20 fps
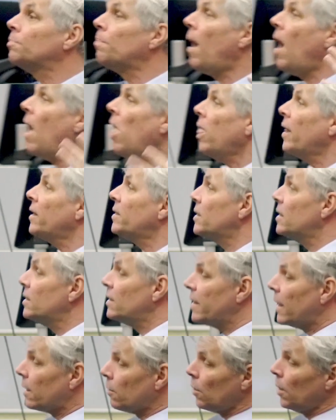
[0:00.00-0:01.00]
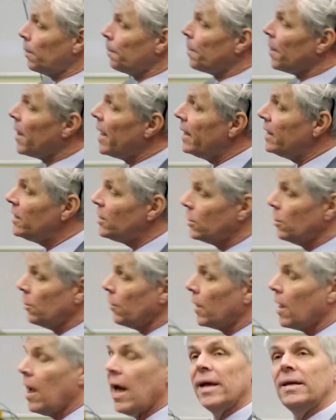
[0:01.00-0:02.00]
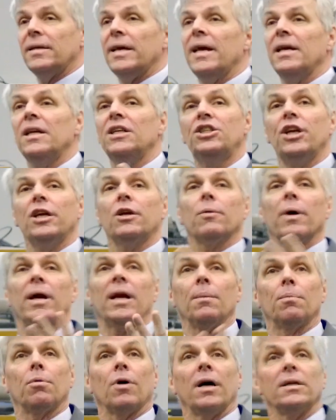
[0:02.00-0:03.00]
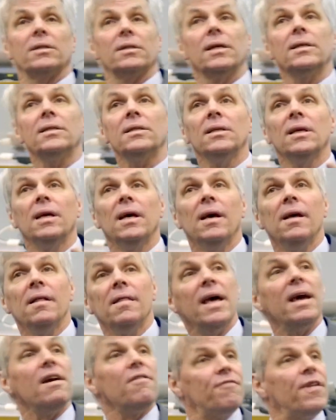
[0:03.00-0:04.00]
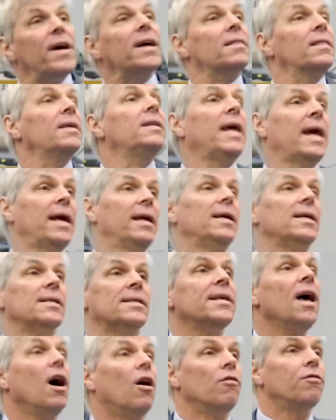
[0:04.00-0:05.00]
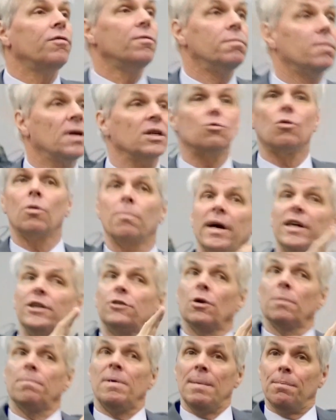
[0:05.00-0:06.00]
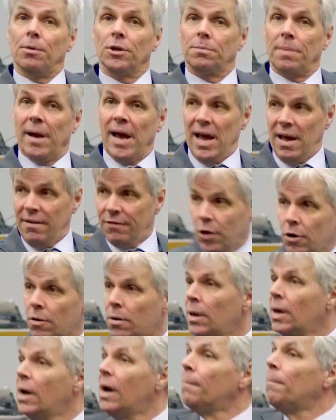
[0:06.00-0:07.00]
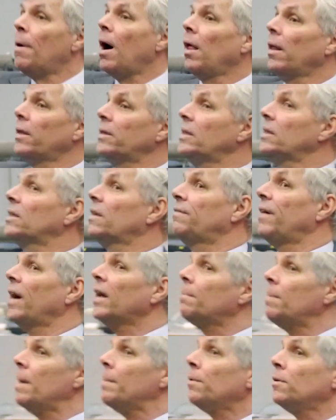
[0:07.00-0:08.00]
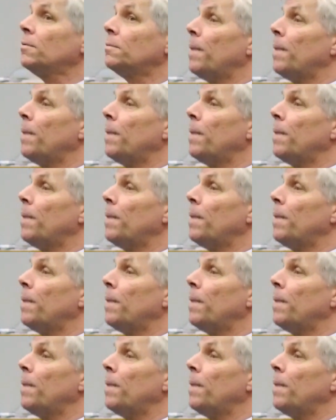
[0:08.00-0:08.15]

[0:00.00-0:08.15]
policies that are in place during that data generating process, they affect the data itself because we're measuring people's behavior. Policies affect people's